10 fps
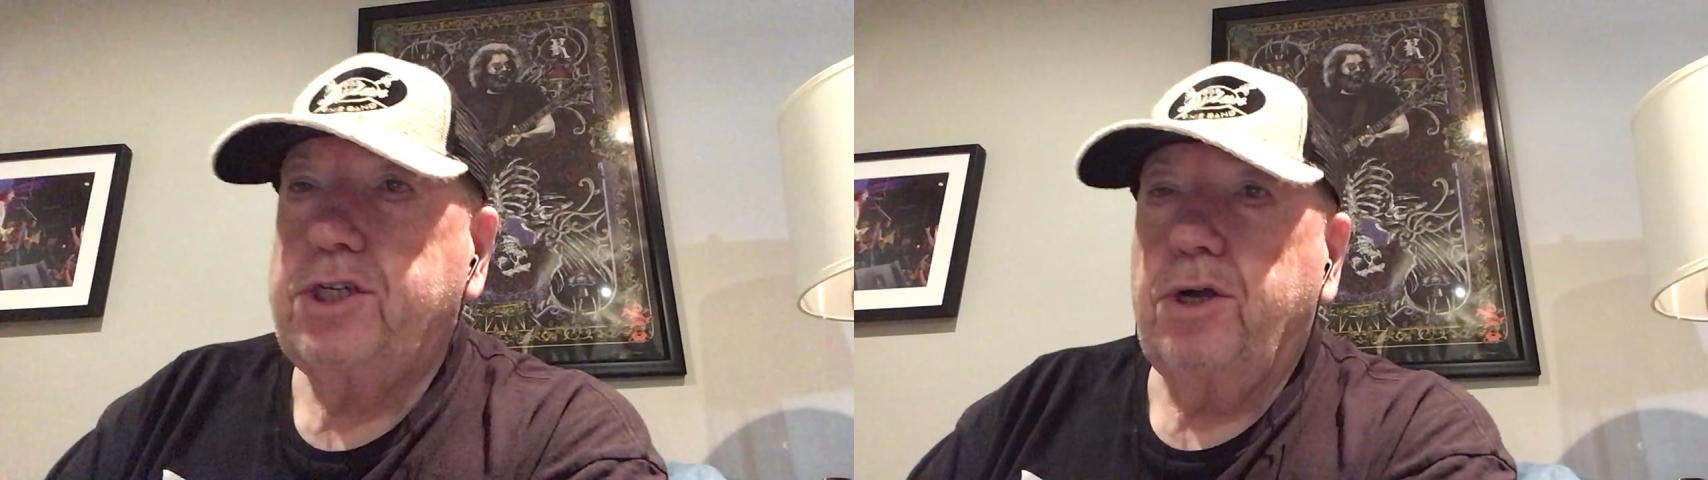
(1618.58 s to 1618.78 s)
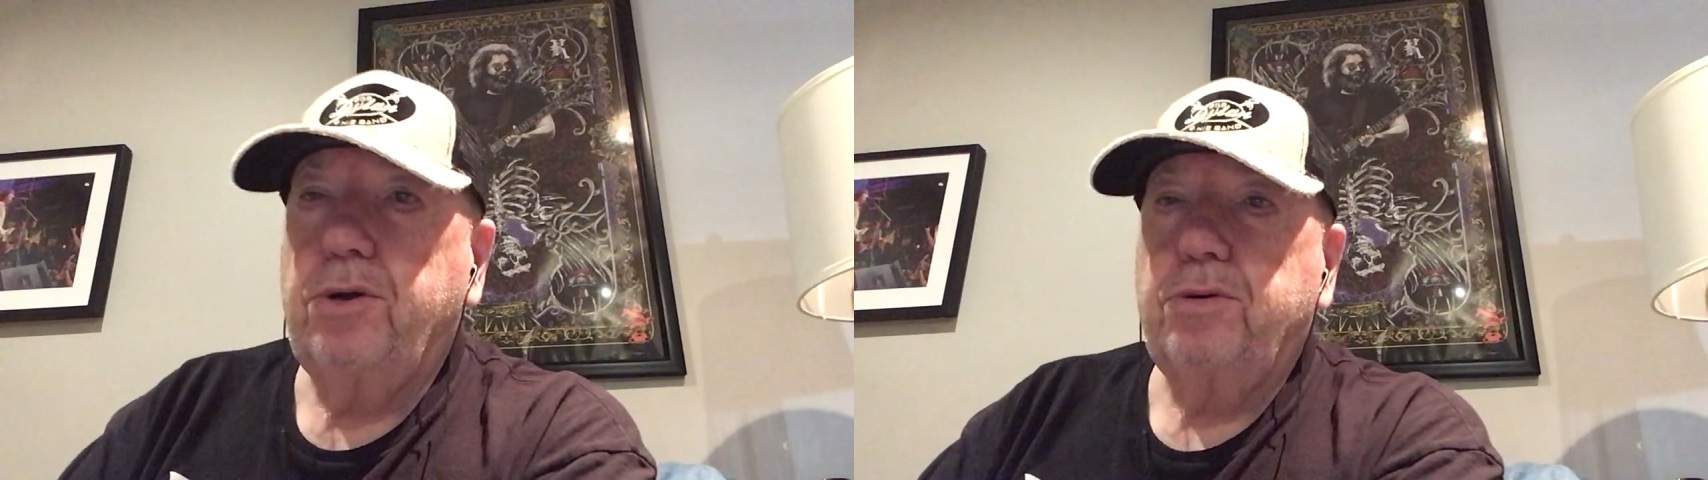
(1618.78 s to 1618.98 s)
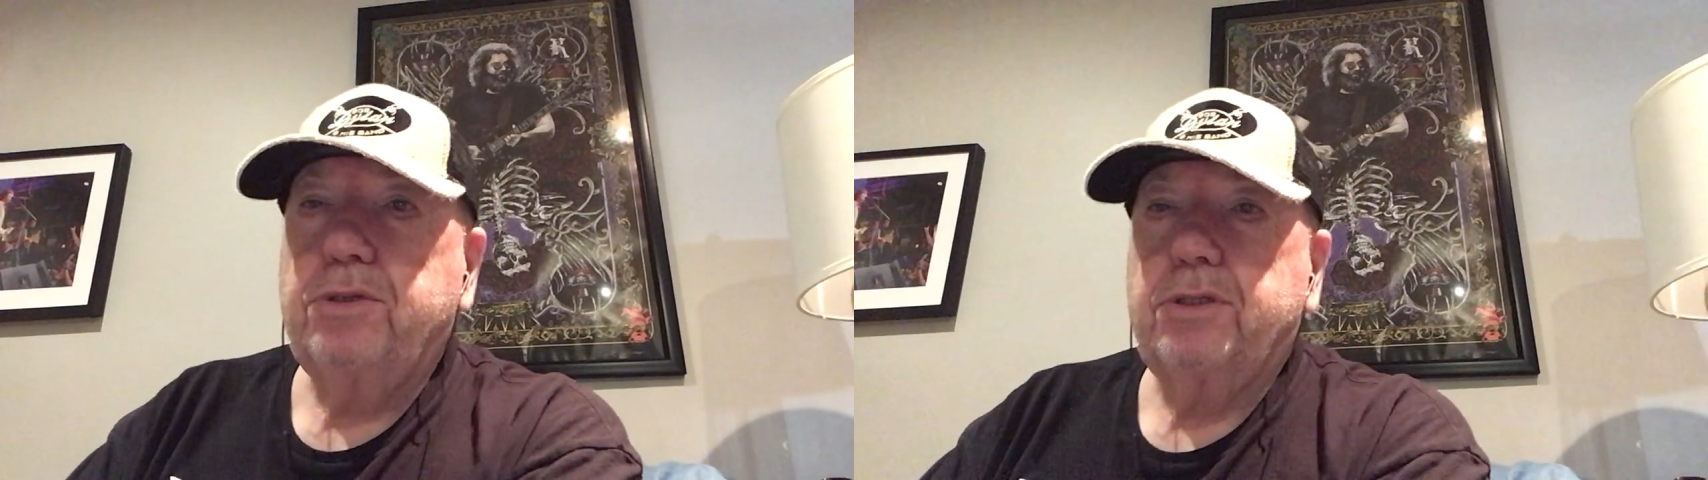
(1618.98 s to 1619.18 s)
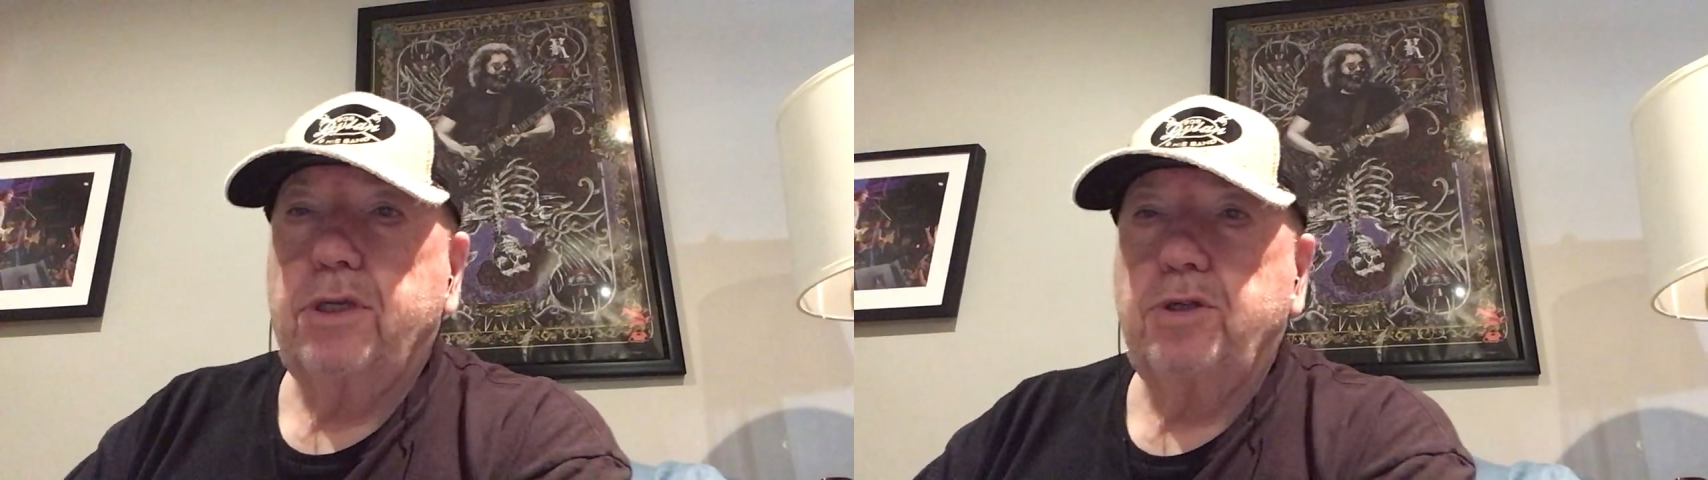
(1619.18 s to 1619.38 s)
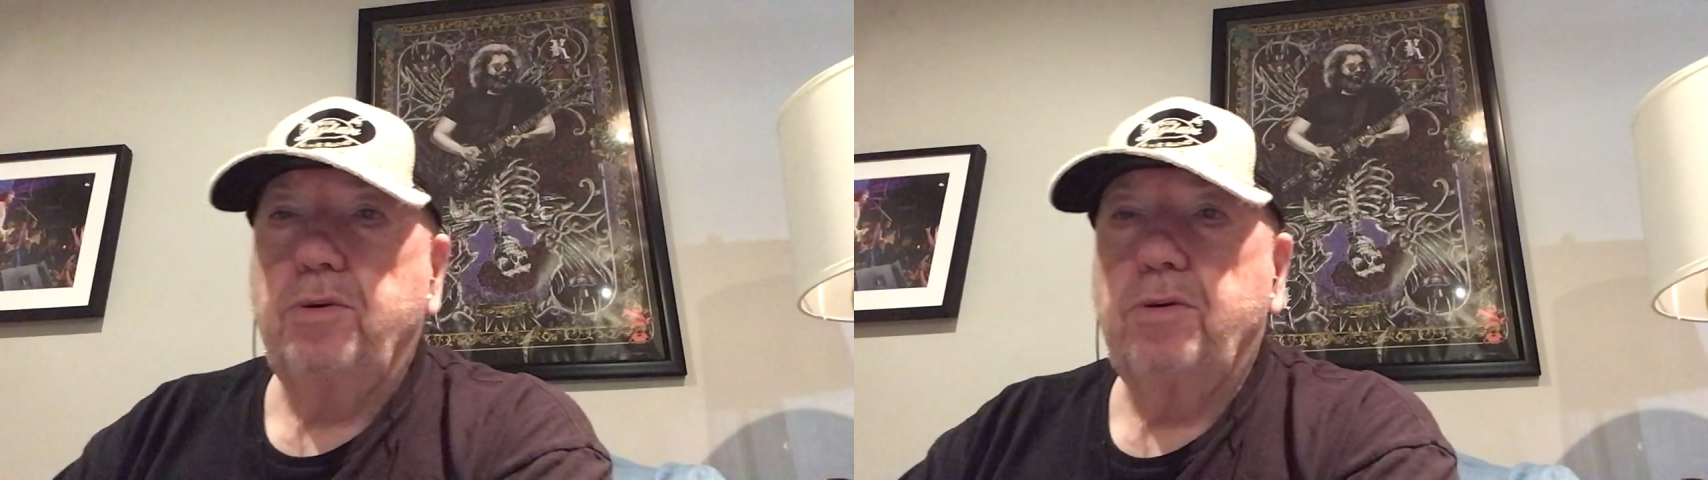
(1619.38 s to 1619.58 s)
shows,
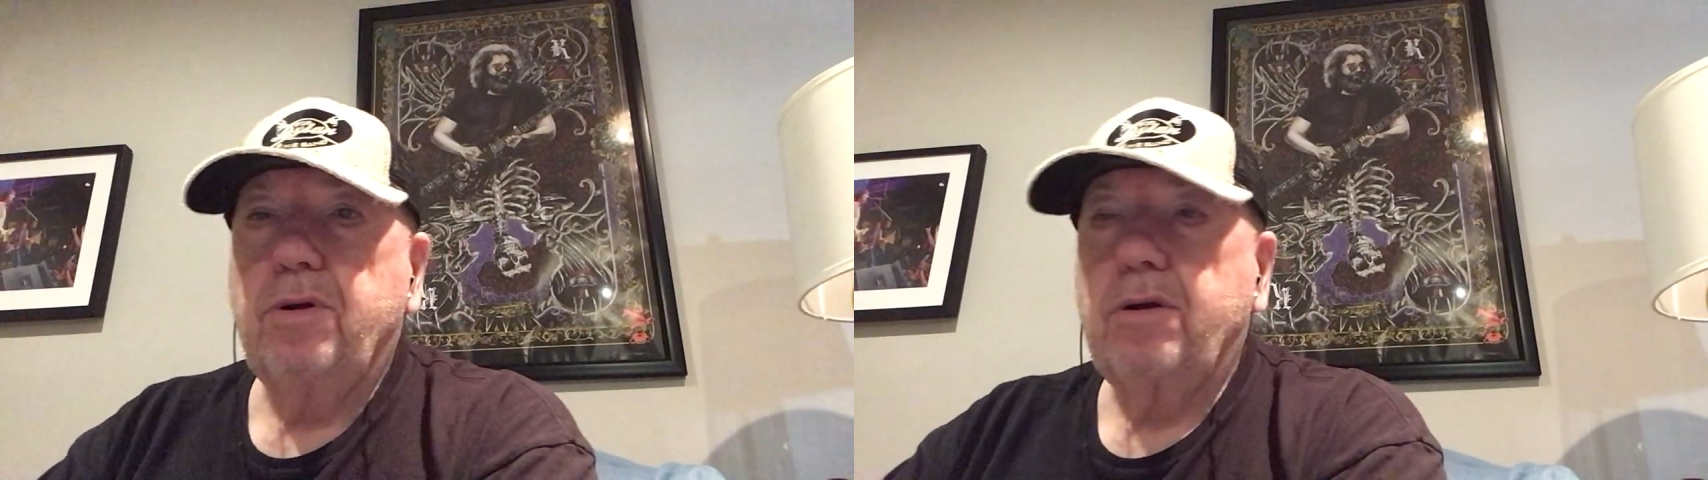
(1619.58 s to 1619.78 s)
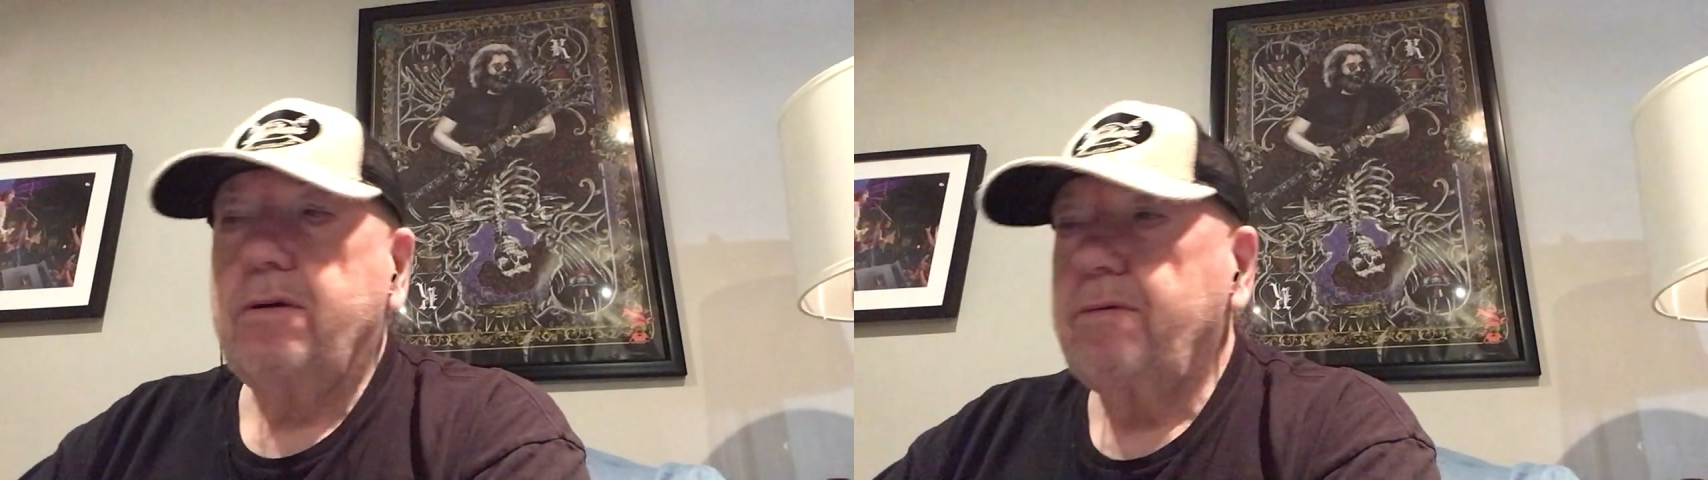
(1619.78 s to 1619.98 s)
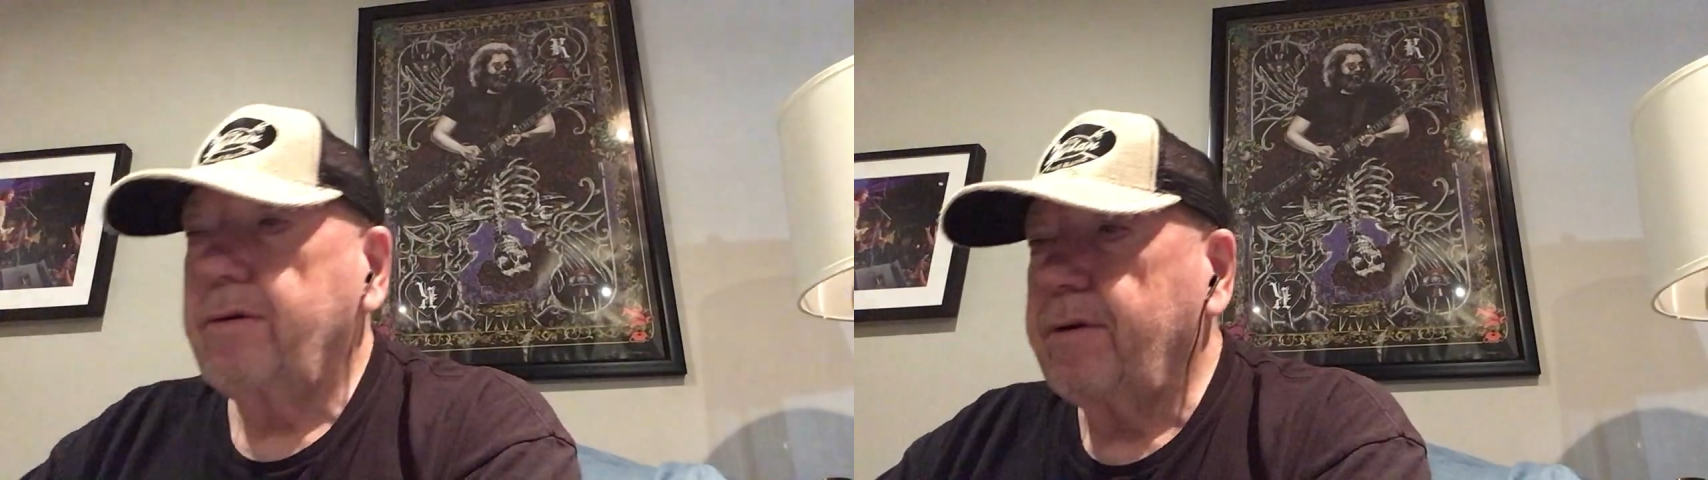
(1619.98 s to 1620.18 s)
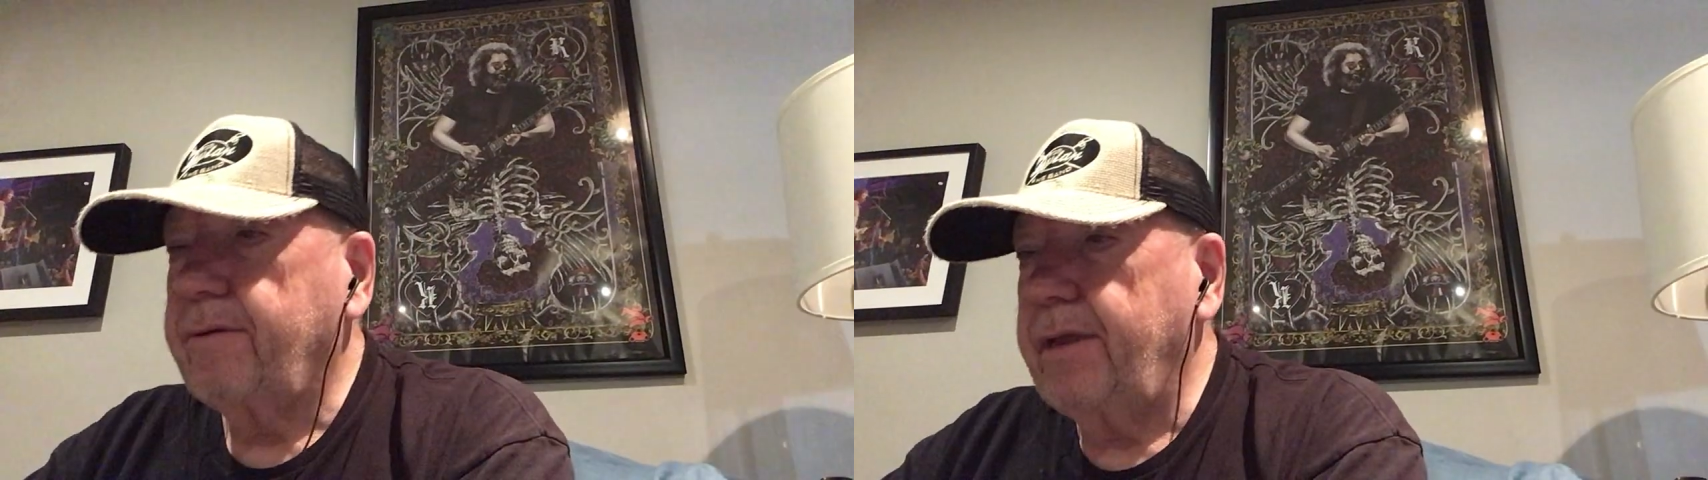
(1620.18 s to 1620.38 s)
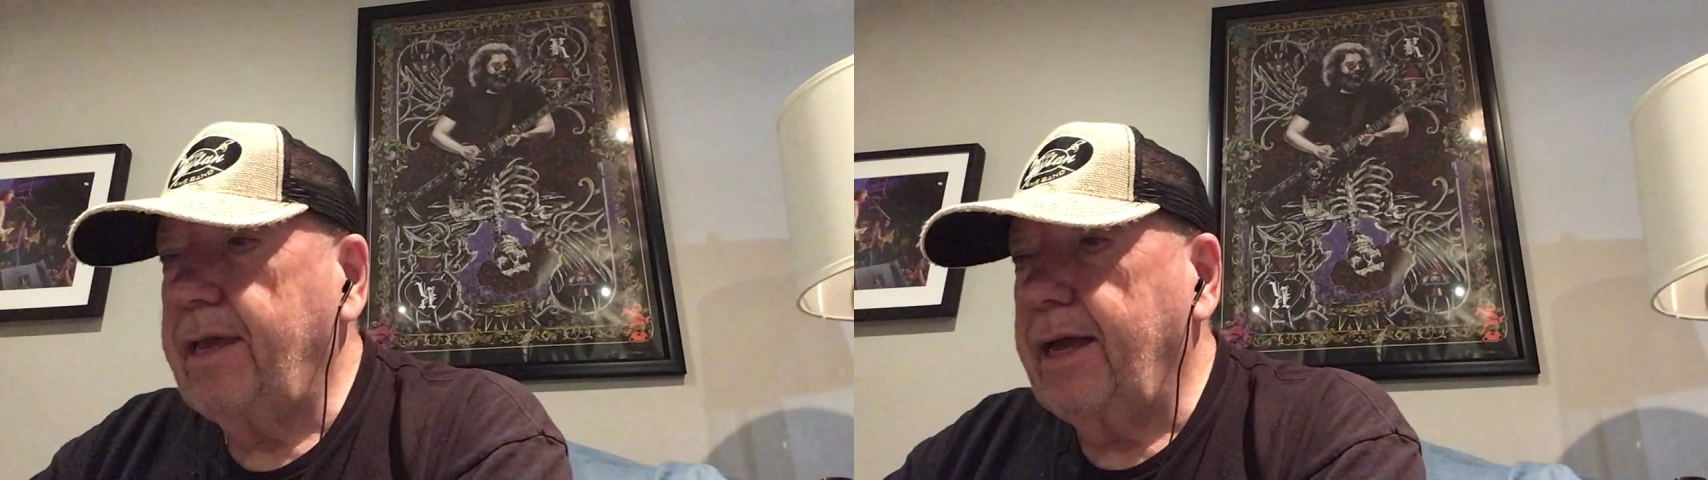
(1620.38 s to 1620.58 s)
the tour,
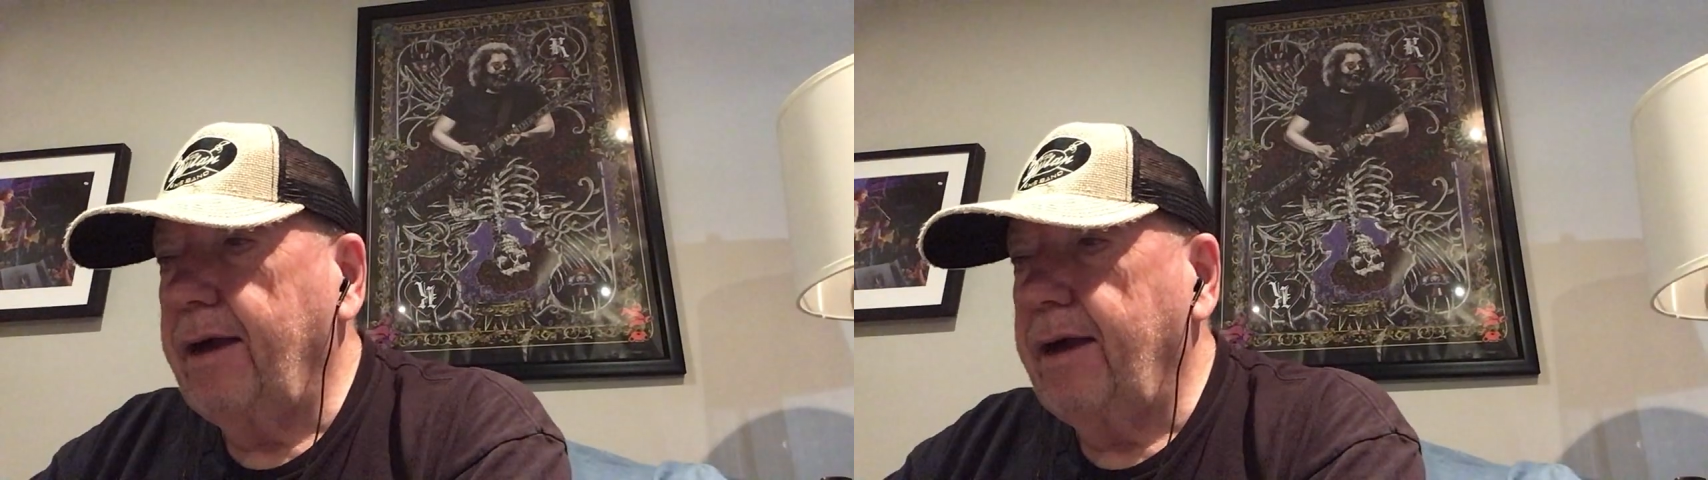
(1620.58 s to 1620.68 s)
where he